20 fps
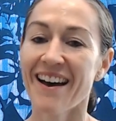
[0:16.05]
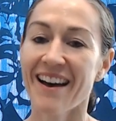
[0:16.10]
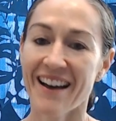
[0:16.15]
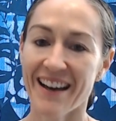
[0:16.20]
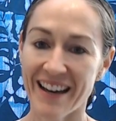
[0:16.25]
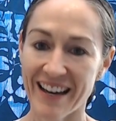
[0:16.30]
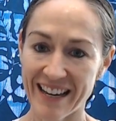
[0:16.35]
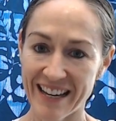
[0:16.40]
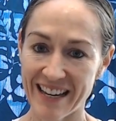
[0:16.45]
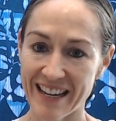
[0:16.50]

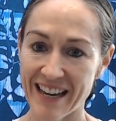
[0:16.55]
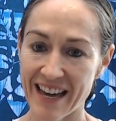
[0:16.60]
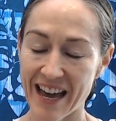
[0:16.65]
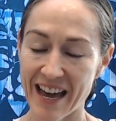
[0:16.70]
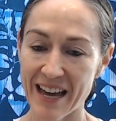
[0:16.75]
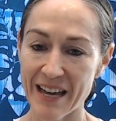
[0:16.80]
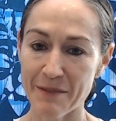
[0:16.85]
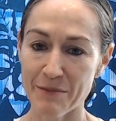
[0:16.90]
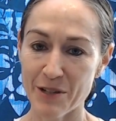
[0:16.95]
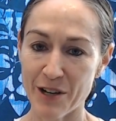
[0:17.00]
Hi,
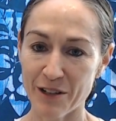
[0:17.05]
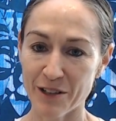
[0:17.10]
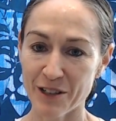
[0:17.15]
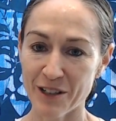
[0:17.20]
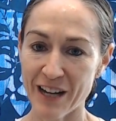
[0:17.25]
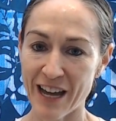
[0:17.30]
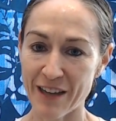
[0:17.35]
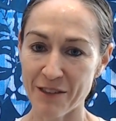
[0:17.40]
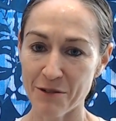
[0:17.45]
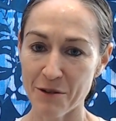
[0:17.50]
I am Dr.
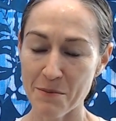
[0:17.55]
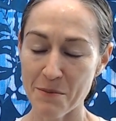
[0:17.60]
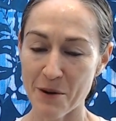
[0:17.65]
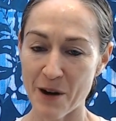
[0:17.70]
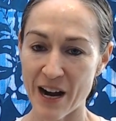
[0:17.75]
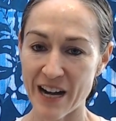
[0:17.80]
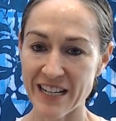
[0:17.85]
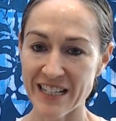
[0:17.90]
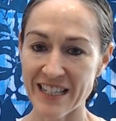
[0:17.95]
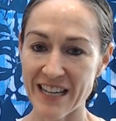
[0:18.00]
Catherine
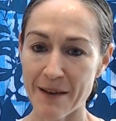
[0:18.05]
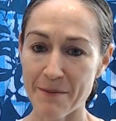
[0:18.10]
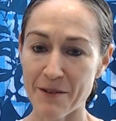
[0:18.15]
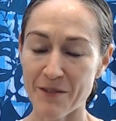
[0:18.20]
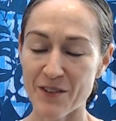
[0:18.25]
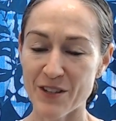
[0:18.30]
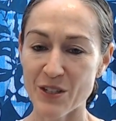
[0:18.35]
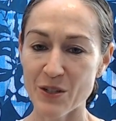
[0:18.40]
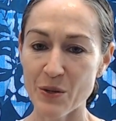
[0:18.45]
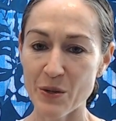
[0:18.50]
Price. I'm a
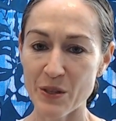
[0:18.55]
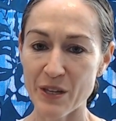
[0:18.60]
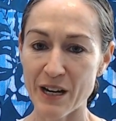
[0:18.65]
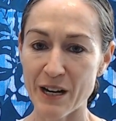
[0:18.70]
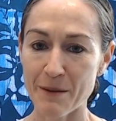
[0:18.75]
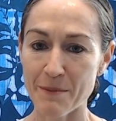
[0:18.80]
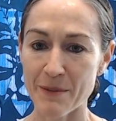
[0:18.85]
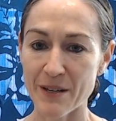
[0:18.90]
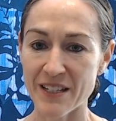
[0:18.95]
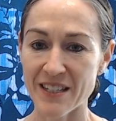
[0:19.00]
physical
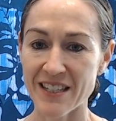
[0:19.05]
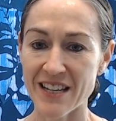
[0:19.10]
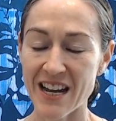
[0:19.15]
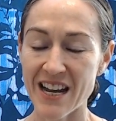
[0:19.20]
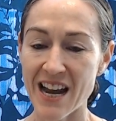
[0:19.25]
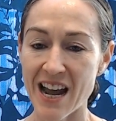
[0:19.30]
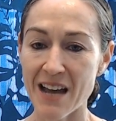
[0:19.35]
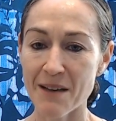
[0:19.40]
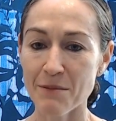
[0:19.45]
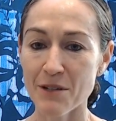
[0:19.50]
therapist, and
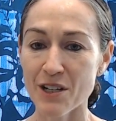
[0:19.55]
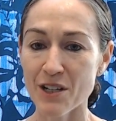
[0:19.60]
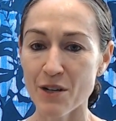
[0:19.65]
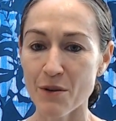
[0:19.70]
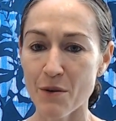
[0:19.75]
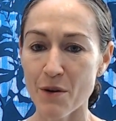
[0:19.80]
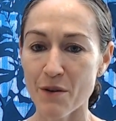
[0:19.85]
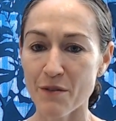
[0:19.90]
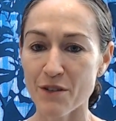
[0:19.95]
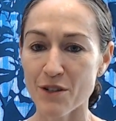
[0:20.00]
I'm going to
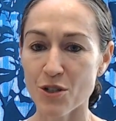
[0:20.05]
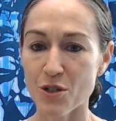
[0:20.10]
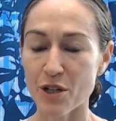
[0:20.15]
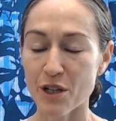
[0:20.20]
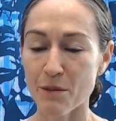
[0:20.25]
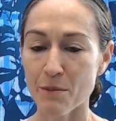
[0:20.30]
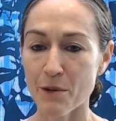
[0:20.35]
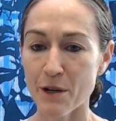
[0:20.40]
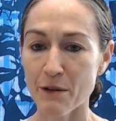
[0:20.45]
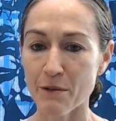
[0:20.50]
go over
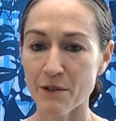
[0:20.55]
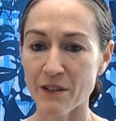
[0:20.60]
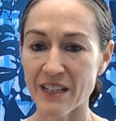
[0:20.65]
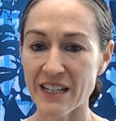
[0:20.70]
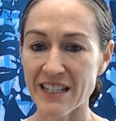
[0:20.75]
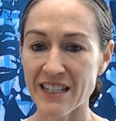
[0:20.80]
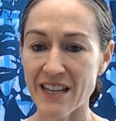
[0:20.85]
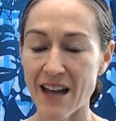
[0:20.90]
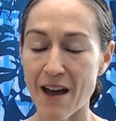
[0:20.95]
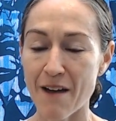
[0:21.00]
trigger point
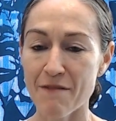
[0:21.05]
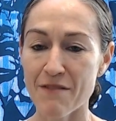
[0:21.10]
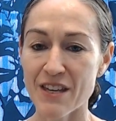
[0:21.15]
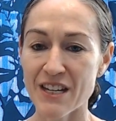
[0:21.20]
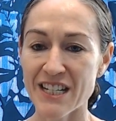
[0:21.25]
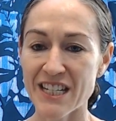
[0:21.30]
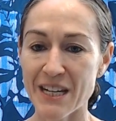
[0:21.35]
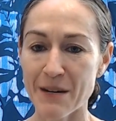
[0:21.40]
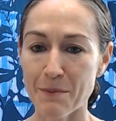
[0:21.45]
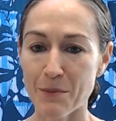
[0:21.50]
release of the
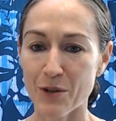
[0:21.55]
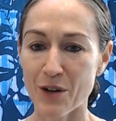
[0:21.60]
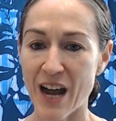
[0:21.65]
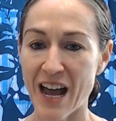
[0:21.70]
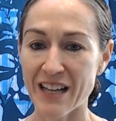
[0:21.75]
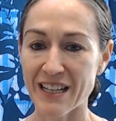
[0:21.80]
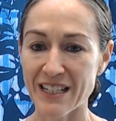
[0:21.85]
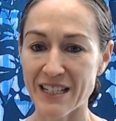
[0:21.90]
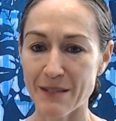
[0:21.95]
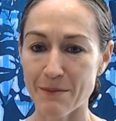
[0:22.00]

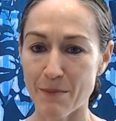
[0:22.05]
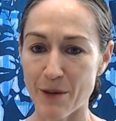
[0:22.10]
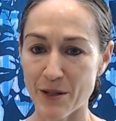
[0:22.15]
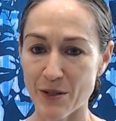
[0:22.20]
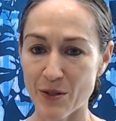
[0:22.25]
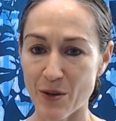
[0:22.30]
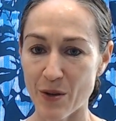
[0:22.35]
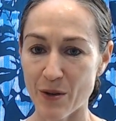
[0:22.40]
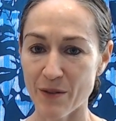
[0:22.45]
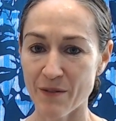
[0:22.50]
temporalis
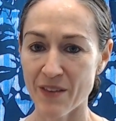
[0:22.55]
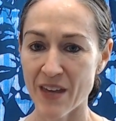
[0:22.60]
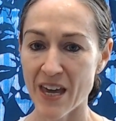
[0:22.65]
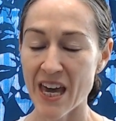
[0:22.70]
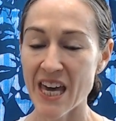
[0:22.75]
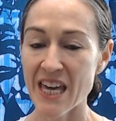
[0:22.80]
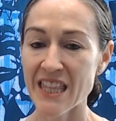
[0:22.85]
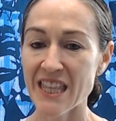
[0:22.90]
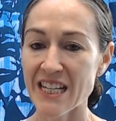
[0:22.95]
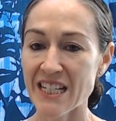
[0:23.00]
muscle.
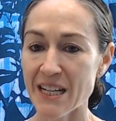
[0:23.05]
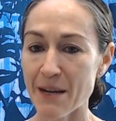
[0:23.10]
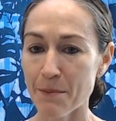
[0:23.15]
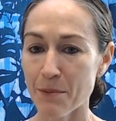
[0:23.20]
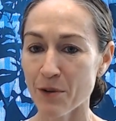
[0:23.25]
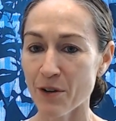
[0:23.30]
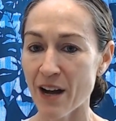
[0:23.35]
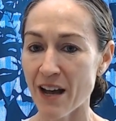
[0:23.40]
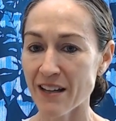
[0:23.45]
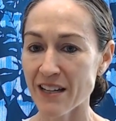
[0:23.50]
The
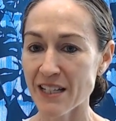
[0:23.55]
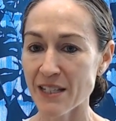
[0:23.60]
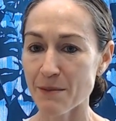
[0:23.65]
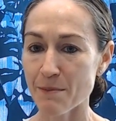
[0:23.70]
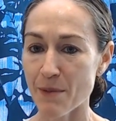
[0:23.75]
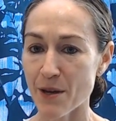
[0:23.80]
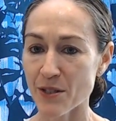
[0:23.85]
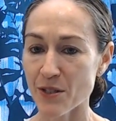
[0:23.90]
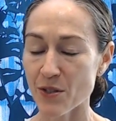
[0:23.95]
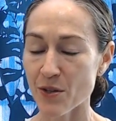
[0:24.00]
temporalis
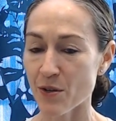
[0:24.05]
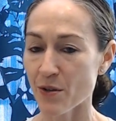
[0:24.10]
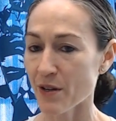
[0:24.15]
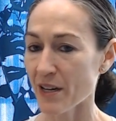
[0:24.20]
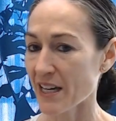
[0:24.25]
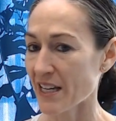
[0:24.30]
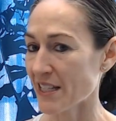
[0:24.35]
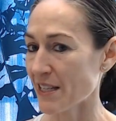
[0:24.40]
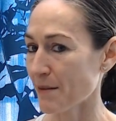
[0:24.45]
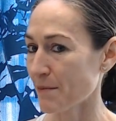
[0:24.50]
muscle
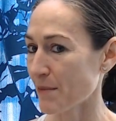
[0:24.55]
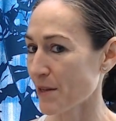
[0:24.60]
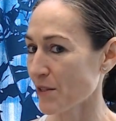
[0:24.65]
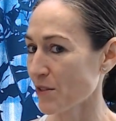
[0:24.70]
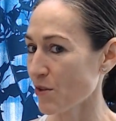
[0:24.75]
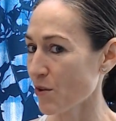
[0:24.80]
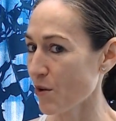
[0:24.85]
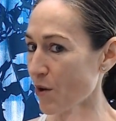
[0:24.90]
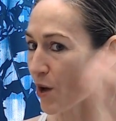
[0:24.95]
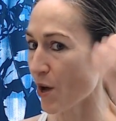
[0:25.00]
is a
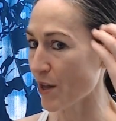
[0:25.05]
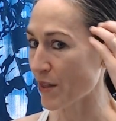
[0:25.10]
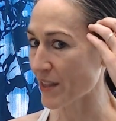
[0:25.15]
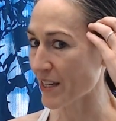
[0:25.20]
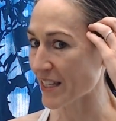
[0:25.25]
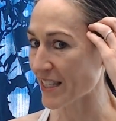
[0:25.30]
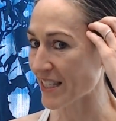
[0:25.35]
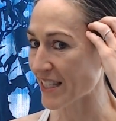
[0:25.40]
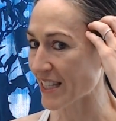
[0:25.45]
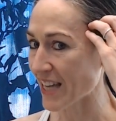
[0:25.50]
muscle on the
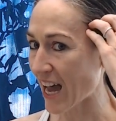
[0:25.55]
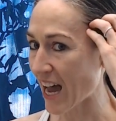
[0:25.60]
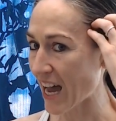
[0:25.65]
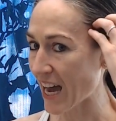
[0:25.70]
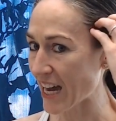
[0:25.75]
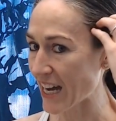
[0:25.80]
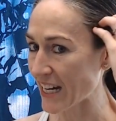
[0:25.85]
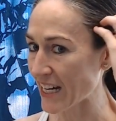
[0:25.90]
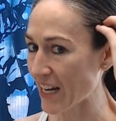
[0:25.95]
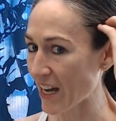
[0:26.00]

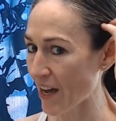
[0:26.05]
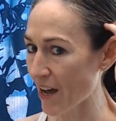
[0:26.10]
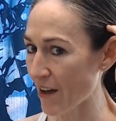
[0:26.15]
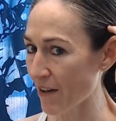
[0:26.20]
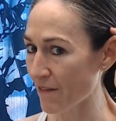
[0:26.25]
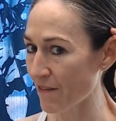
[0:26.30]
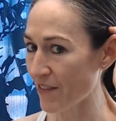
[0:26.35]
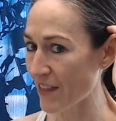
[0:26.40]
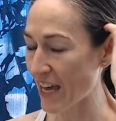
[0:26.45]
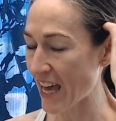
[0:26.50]
side
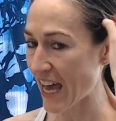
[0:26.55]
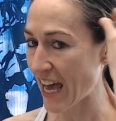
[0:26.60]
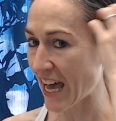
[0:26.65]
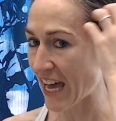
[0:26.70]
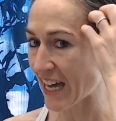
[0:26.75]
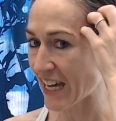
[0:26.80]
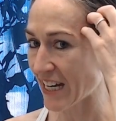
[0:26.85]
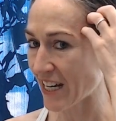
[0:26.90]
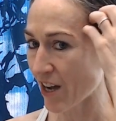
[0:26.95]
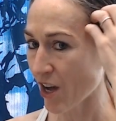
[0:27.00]
of the
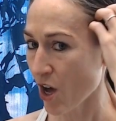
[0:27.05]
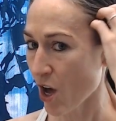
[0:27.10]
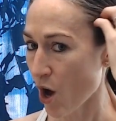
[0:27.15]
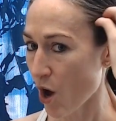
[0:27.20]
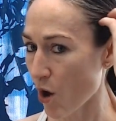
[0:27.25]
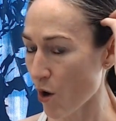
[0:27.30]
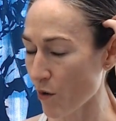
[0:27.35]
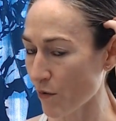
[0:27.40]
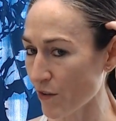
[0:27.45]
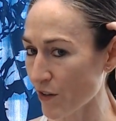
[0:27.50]
head
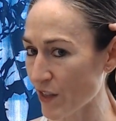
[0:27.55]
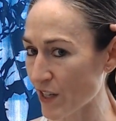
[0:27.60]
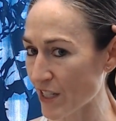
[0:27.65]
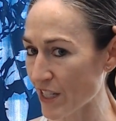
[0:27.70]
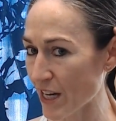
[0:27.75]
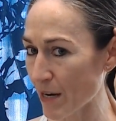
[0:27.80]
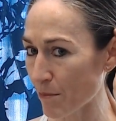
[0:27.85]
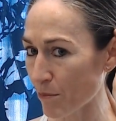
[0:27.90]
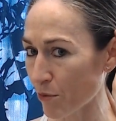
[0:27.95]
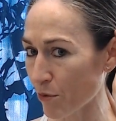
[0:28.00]
over the
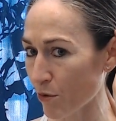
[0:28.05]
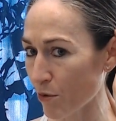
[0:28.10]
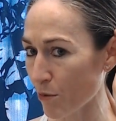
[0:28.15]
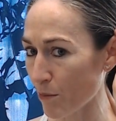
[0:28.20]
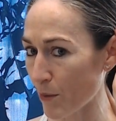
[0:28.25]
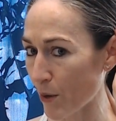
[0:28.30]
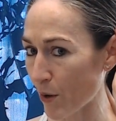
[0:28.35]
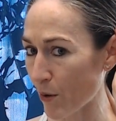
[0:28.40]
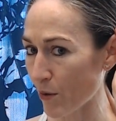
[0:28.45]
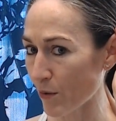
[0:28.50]
temporal
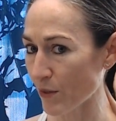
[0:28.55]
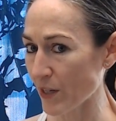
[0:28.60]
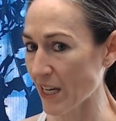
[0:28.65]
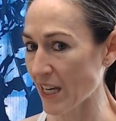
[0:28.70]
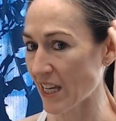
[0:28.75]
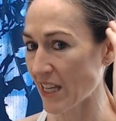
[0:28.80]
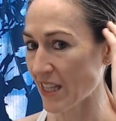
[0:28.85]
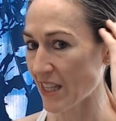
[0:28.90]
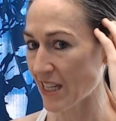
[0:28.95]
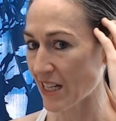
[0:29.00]
bone
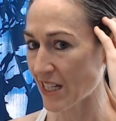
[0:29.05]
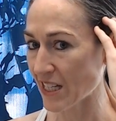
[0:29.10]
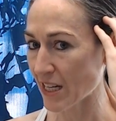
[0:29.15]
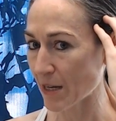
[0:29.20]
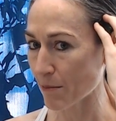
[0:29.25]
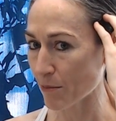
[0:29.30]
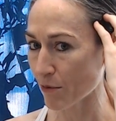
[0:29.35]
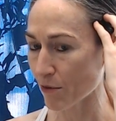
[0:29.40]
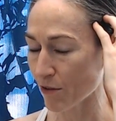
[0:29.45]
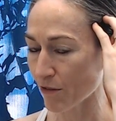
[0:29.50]
in the
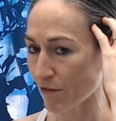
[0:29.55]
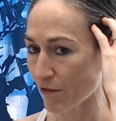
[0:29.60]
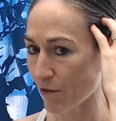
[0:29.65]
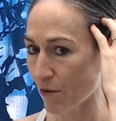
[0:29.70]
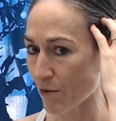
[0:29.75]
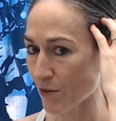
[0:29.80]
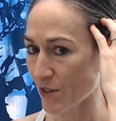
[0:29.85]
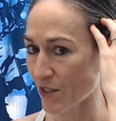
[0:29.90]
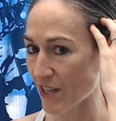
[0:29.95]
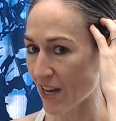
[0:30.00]
temporal
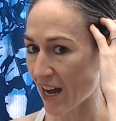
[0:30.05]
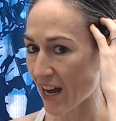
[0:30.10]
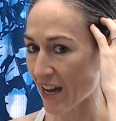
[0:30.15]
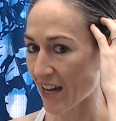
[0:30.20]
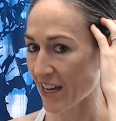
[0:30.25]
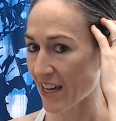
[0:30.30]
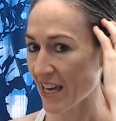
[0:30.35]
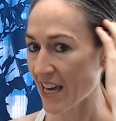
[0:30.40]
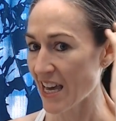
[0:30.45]
fossa.